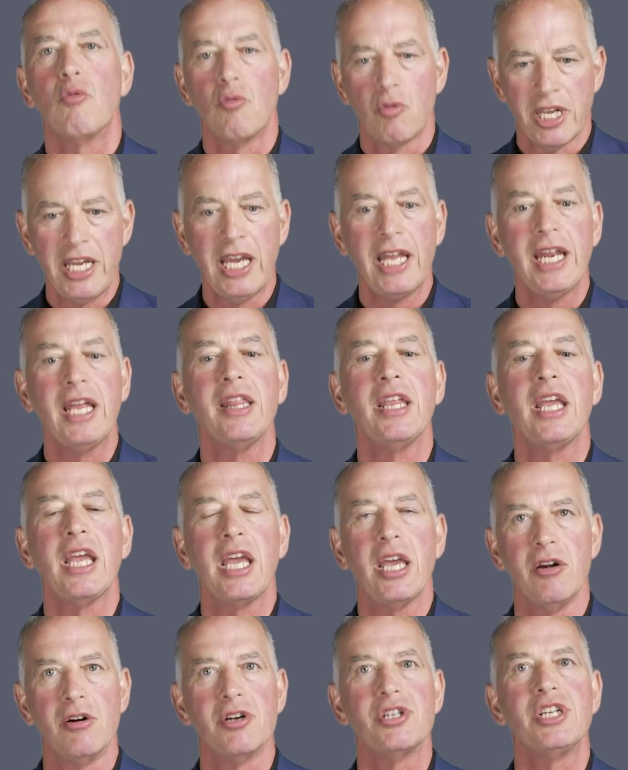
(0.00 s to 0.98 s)
getting the
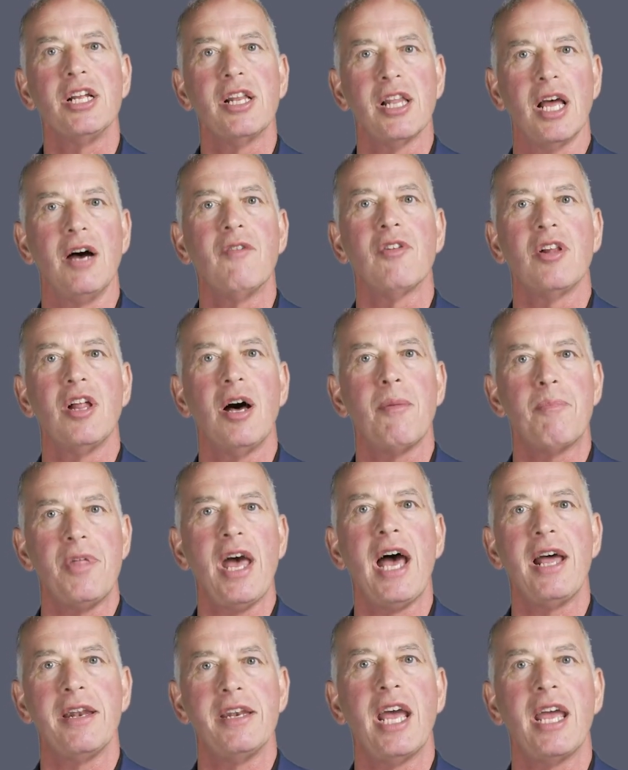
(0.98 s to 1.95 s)
energy level up
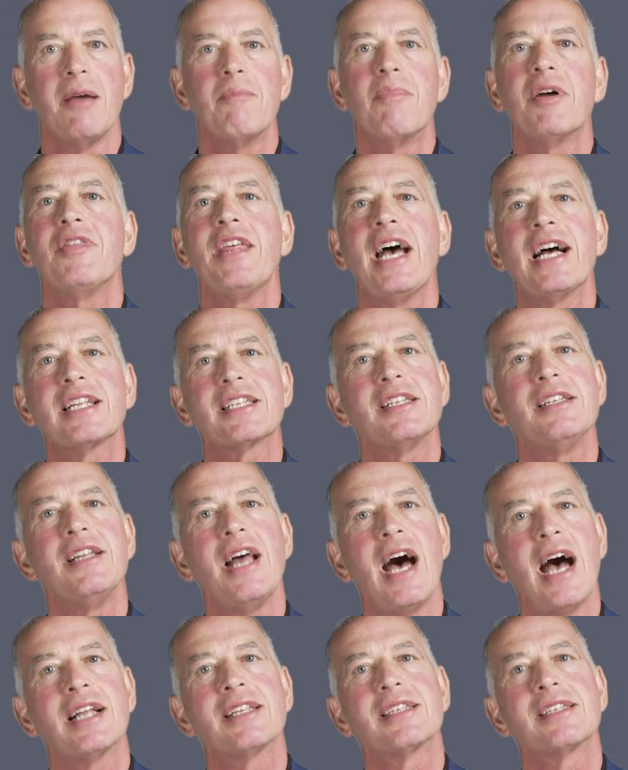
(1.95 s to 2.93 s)
that day, but that's
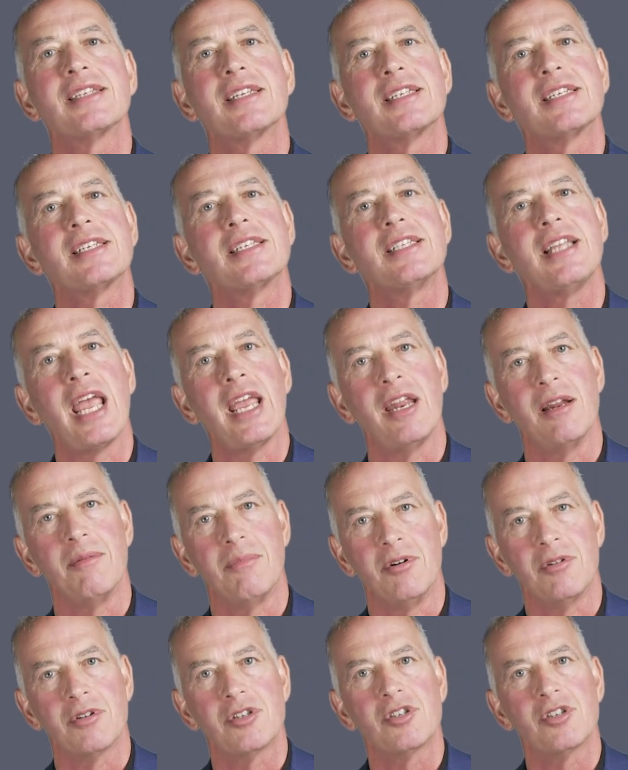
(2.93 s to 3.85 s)
not sustainable.